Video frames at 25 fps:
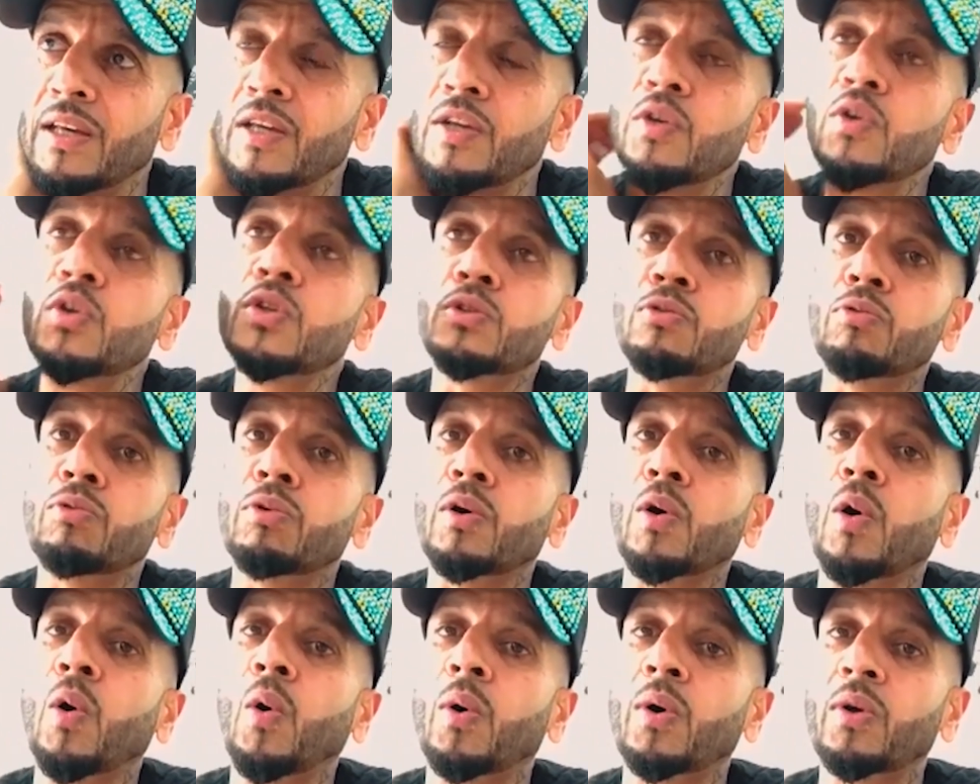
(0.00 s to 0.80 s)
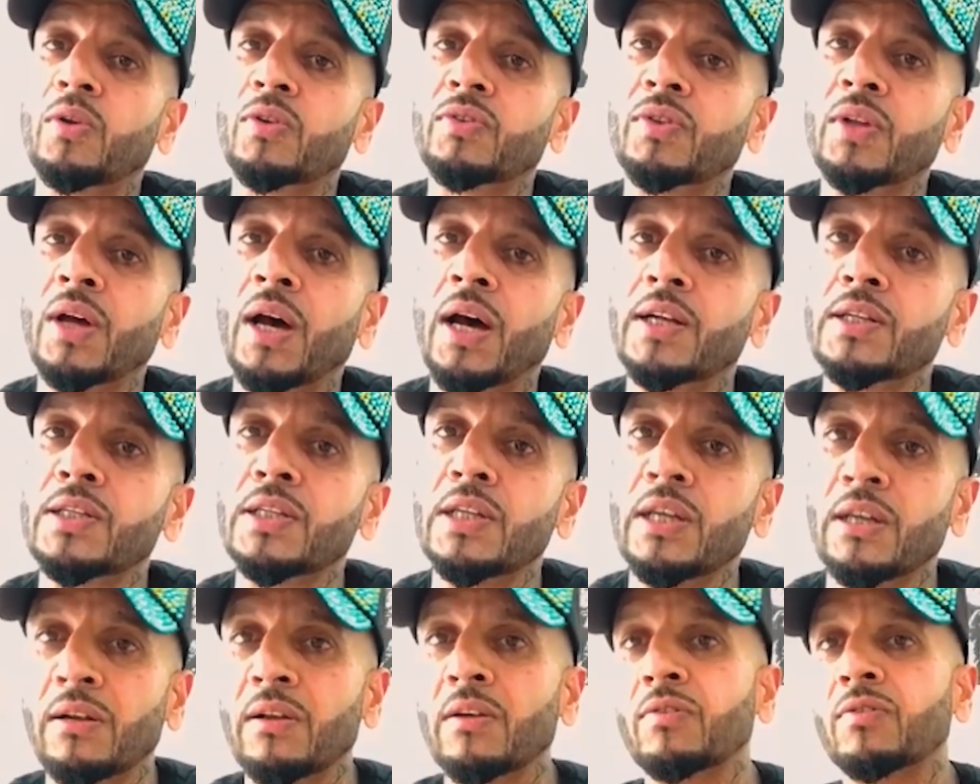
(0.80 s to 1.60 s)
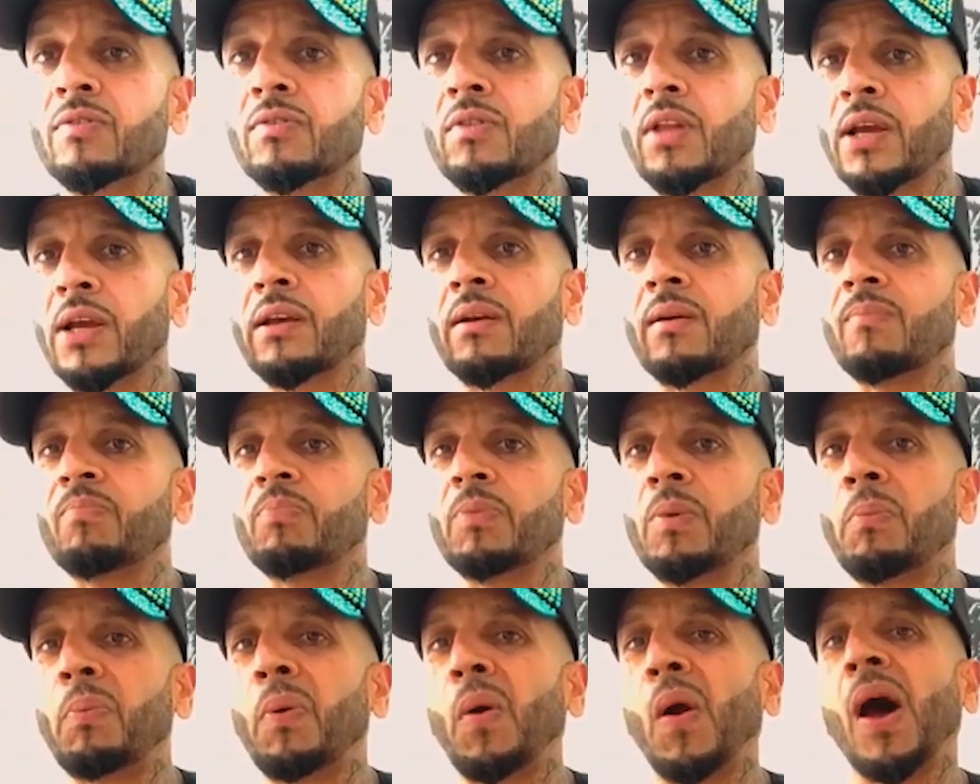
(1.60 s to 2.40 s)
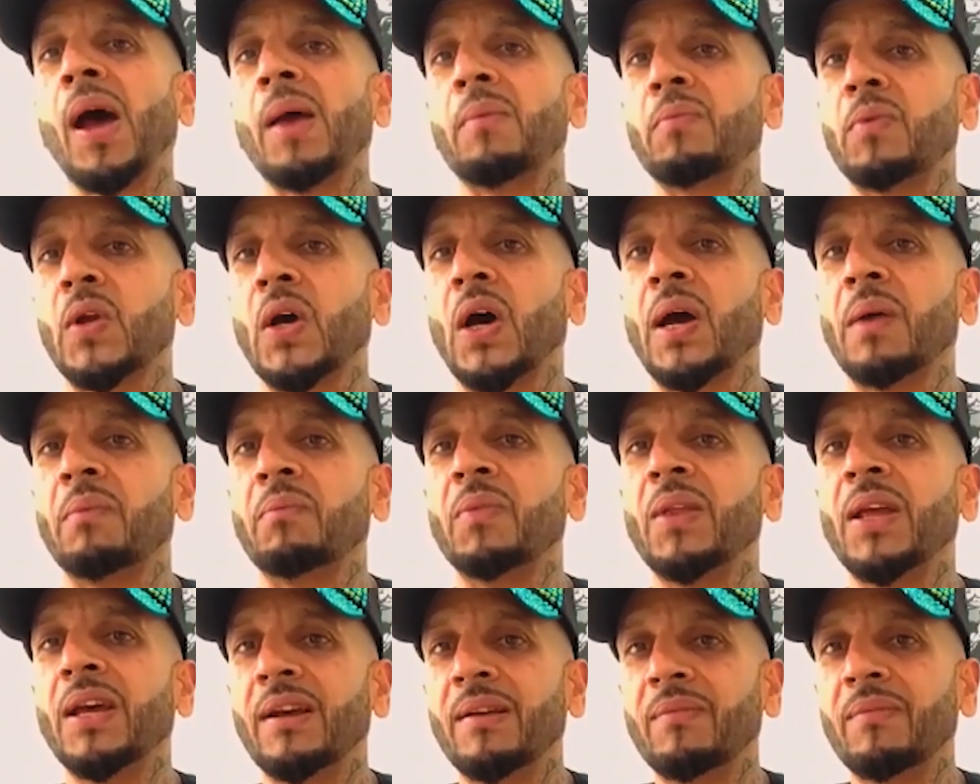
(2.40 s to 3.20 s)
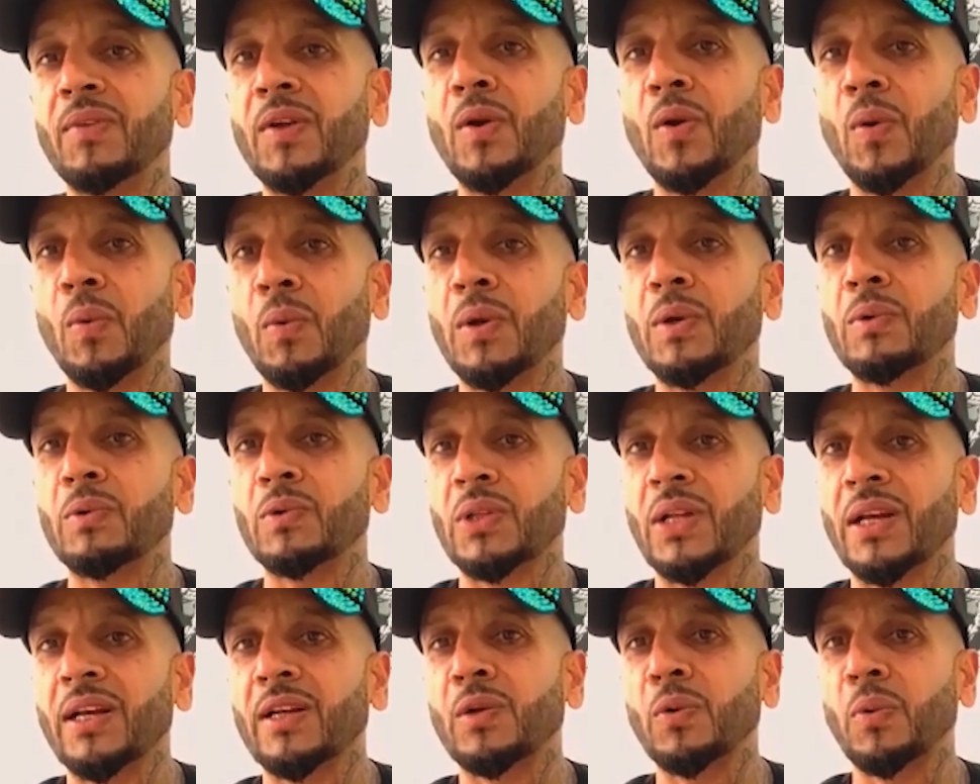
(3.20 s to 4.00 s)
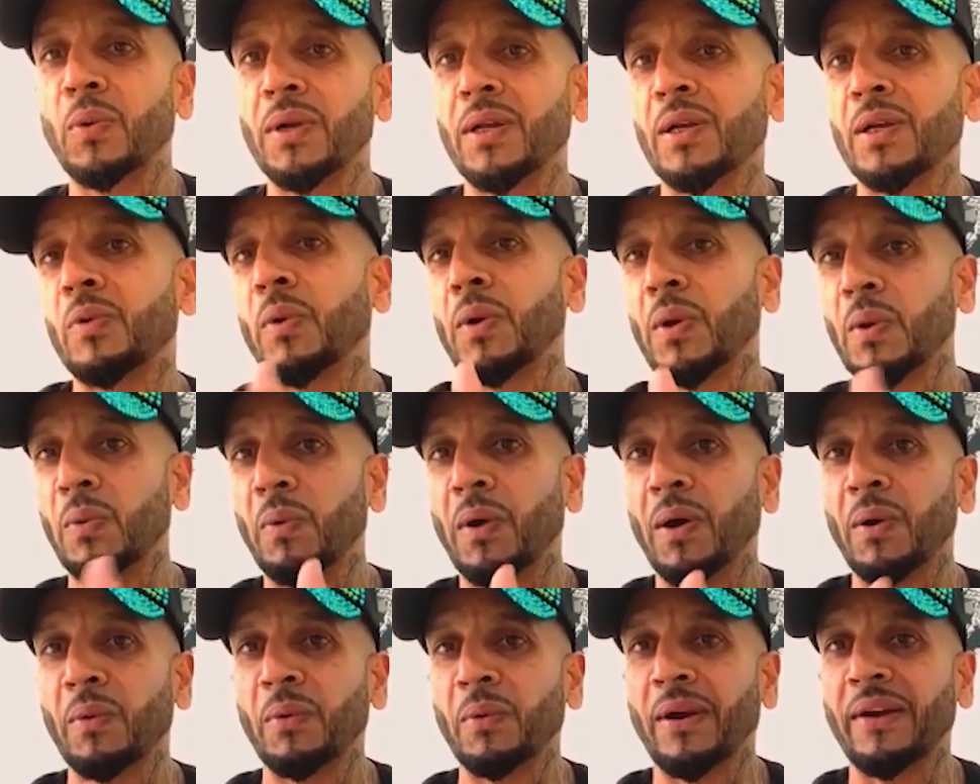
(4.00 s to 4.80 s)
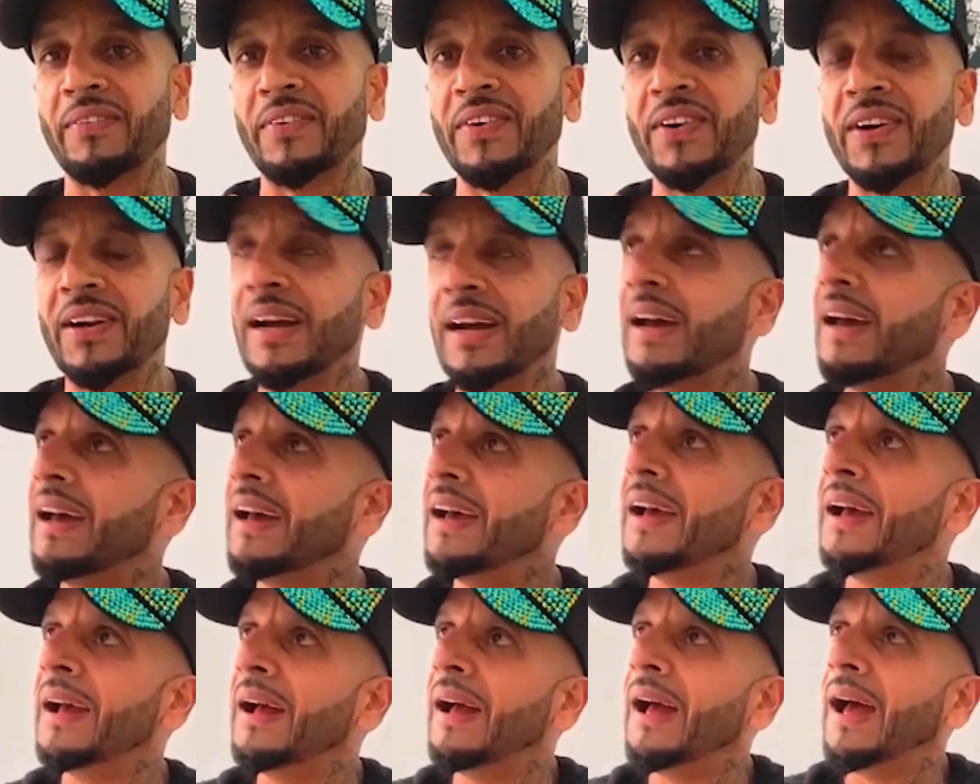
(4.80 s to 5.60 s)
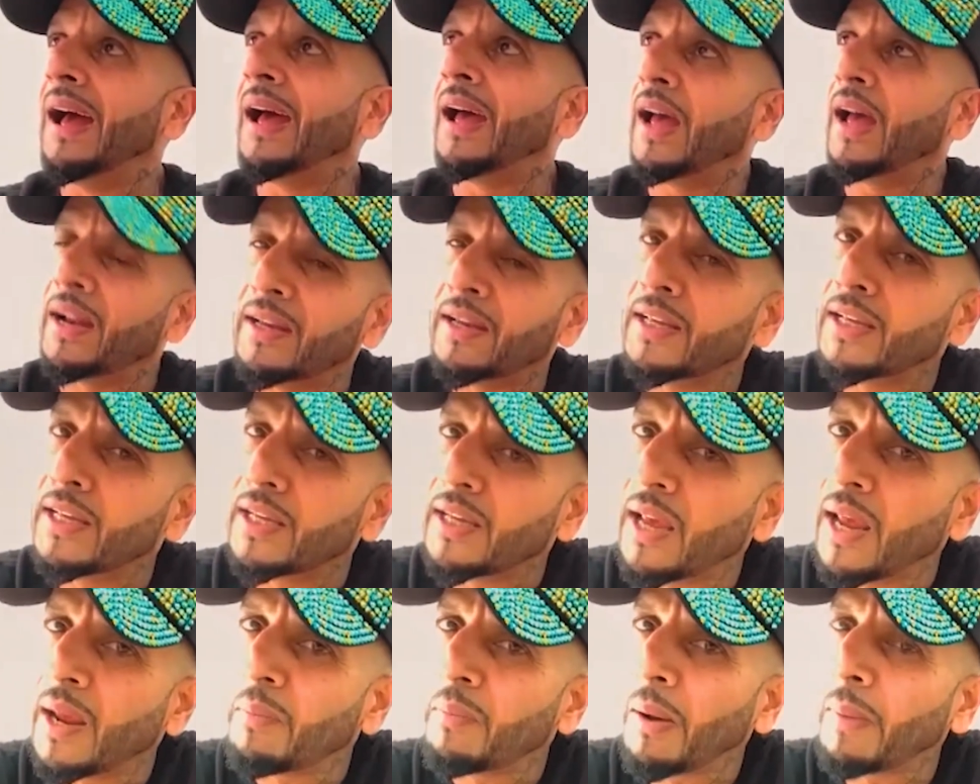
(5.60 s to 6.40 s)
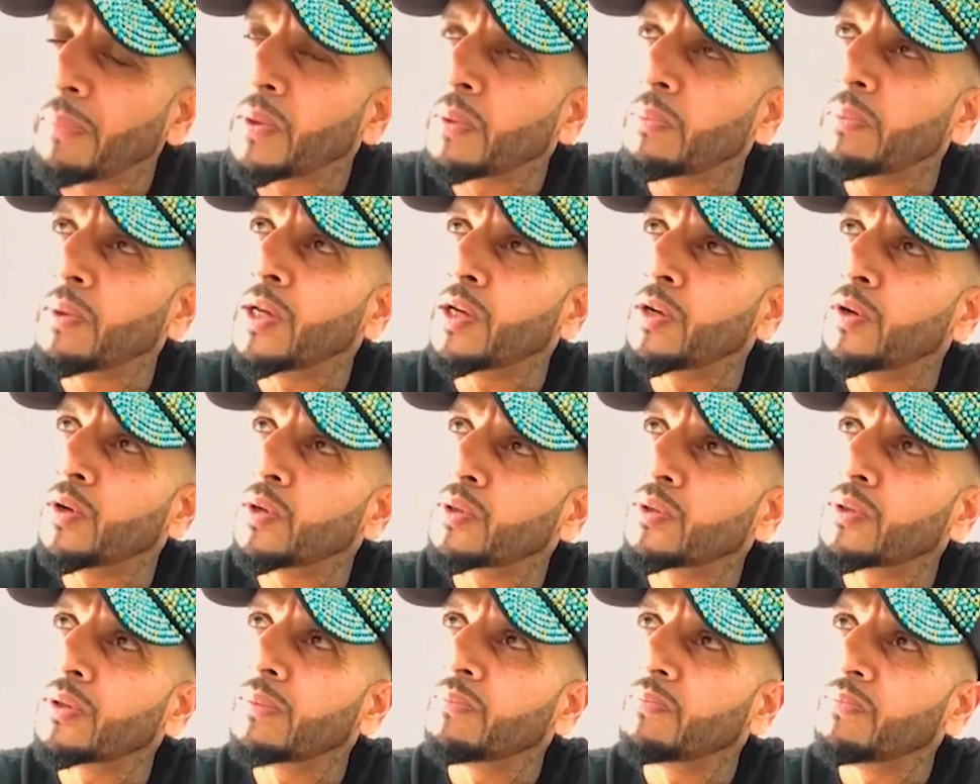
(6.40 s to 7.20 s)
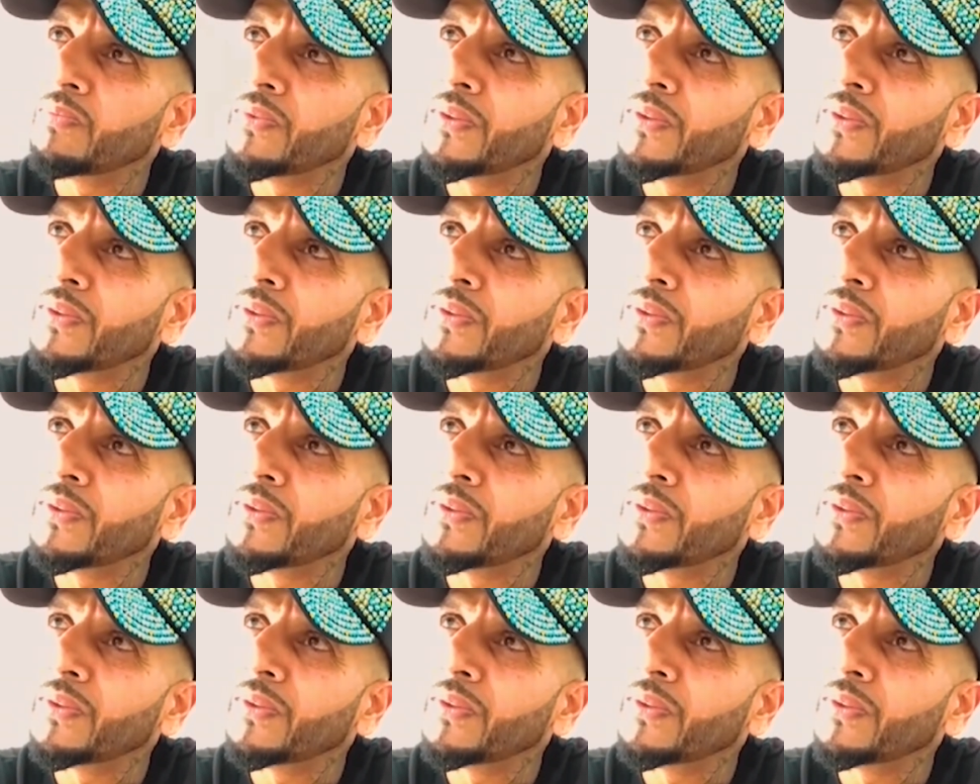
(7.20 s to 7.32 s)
used to record Ustadji in his like prime time, when he was like 20, 21, whatever. Yeah. And he came up to me, he goes,